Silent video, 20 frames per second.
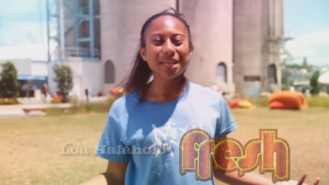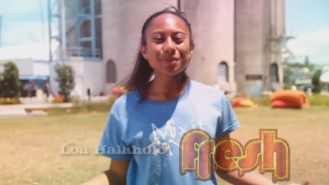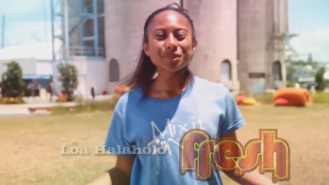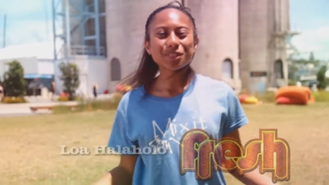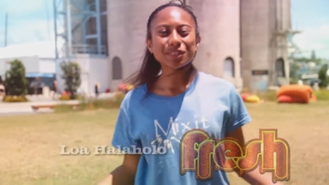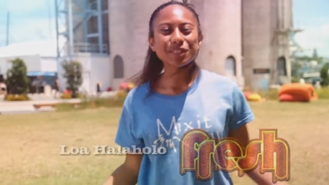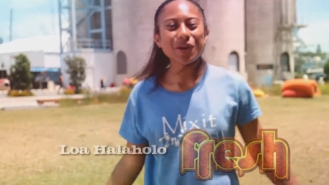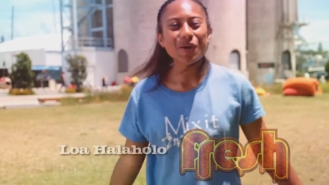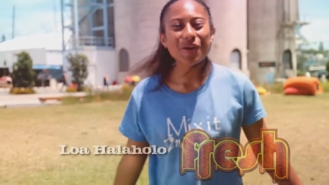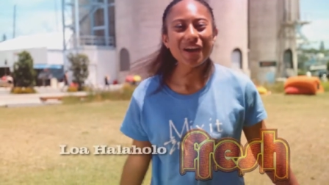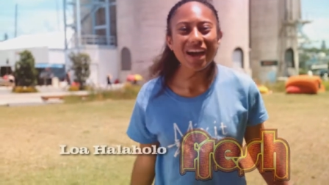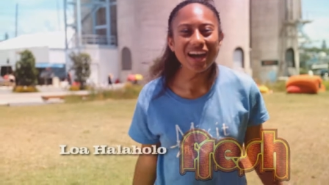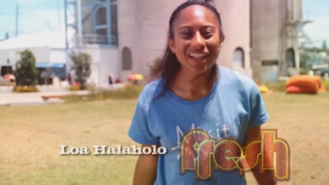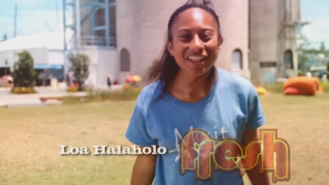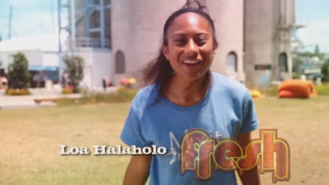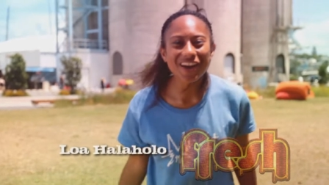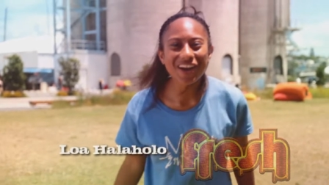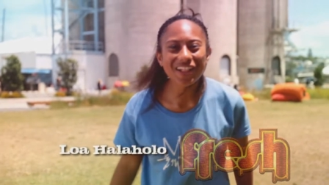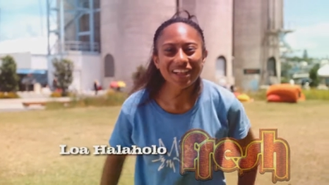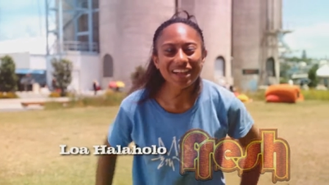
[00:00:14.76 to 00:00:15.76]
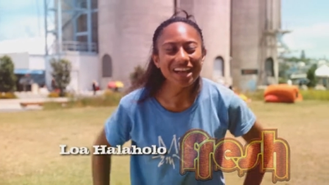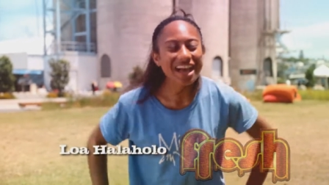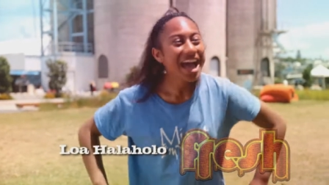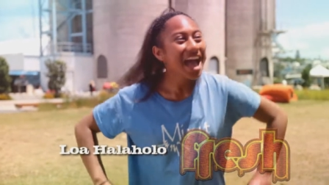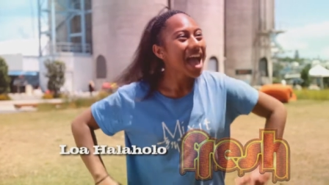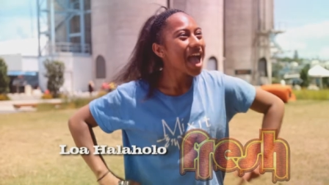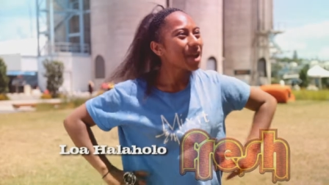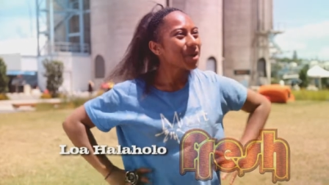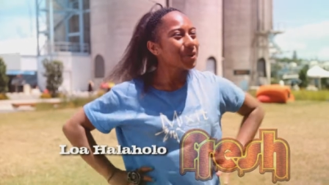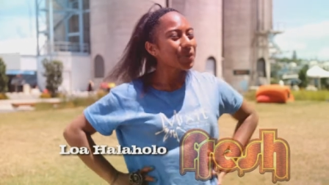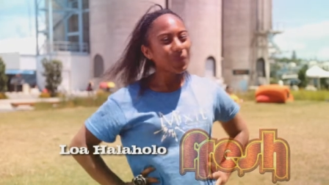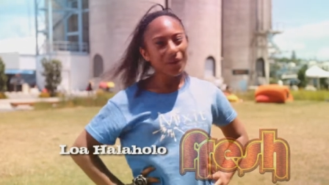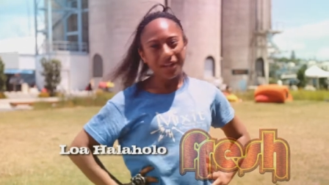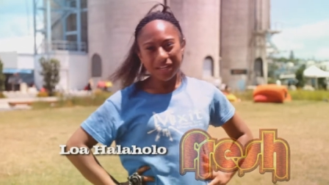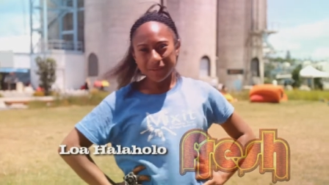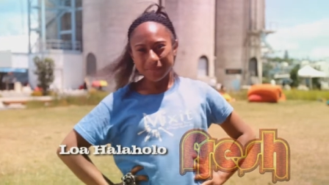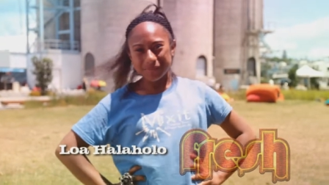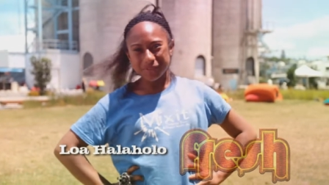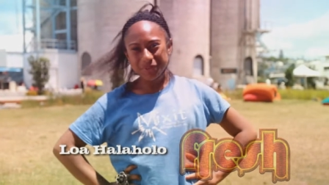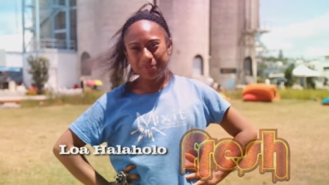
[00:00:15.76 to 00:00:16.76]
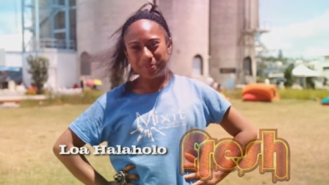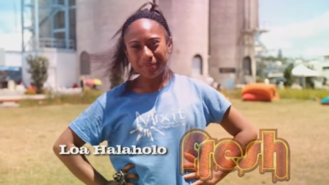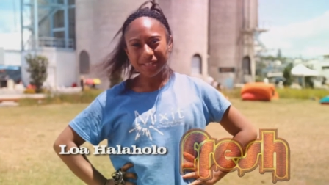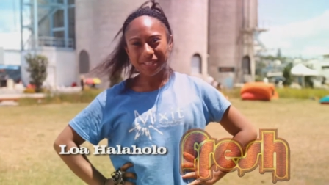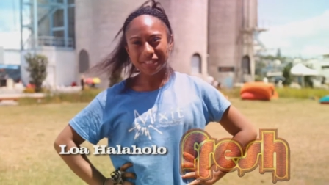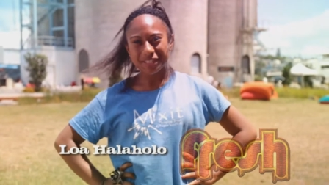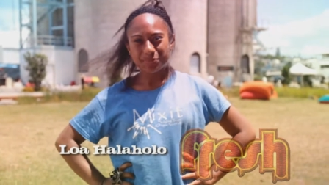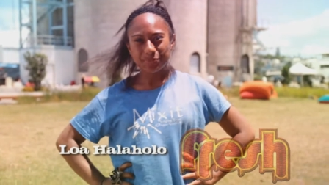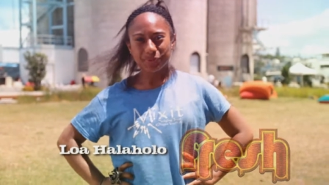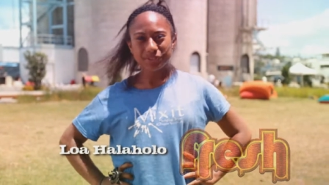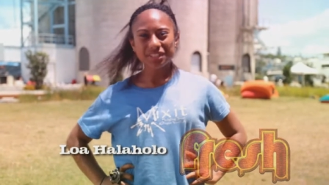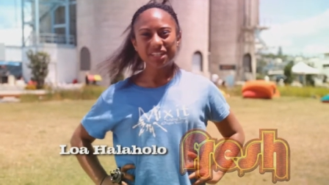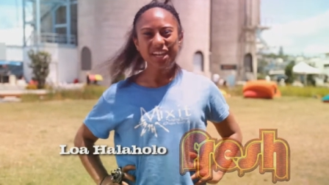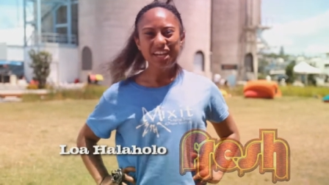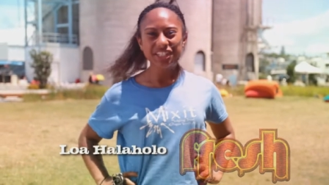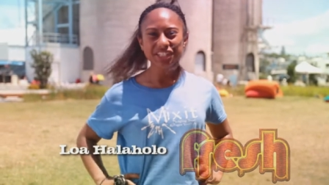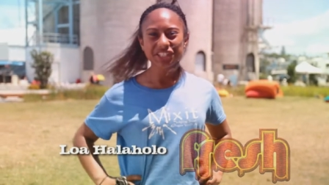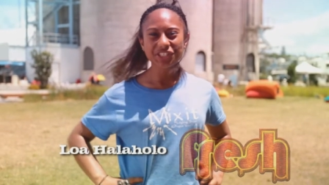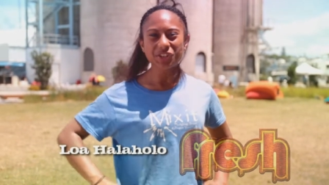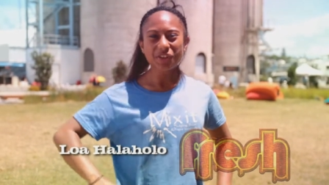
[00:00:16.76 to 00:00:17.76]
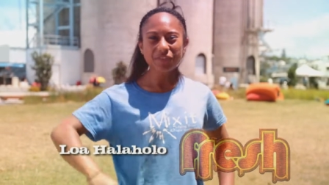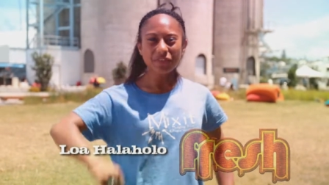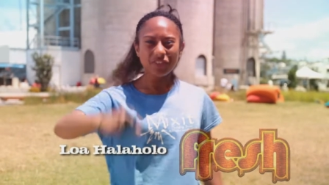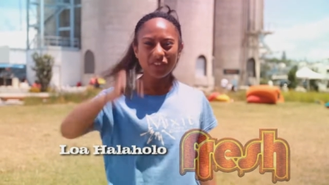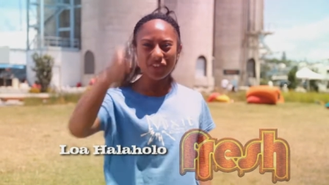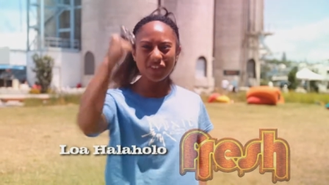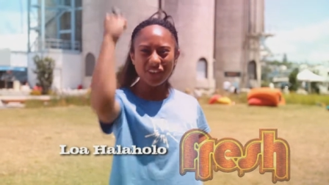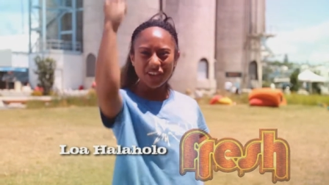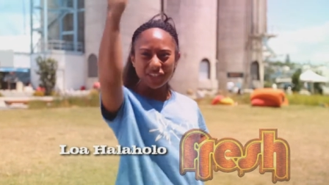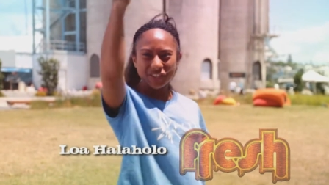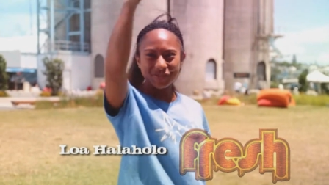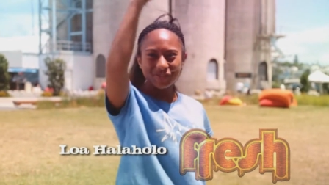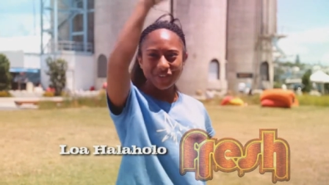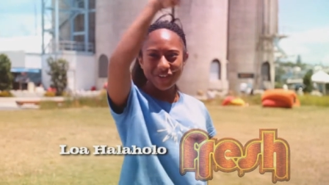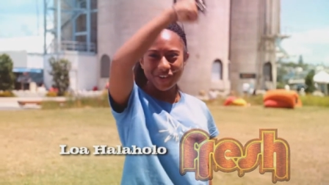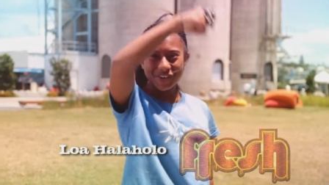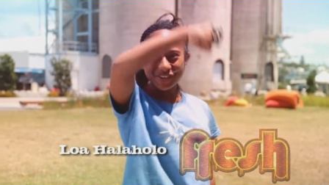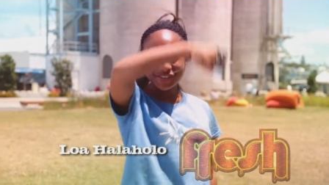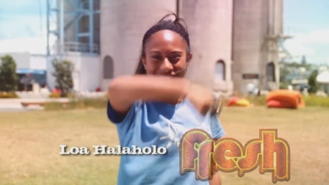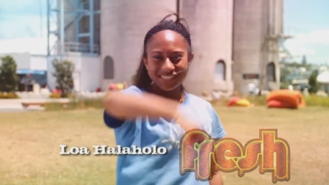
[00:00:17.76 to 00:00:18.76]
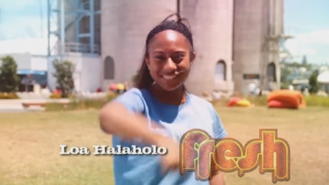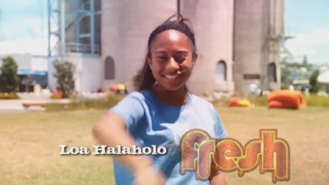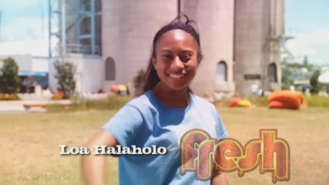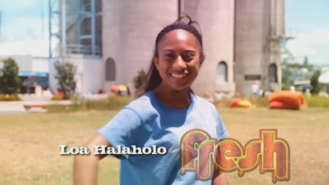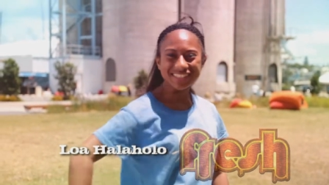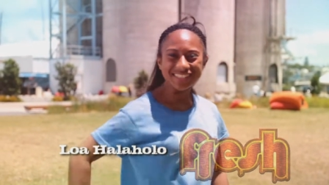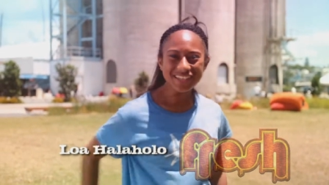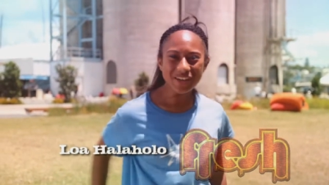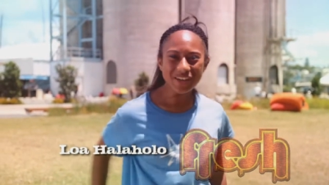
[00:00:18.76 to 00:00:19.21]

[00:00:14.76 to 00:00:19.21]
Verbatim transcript: My name's Loa Halaholo, and welcome to Mix's production of Crossroads.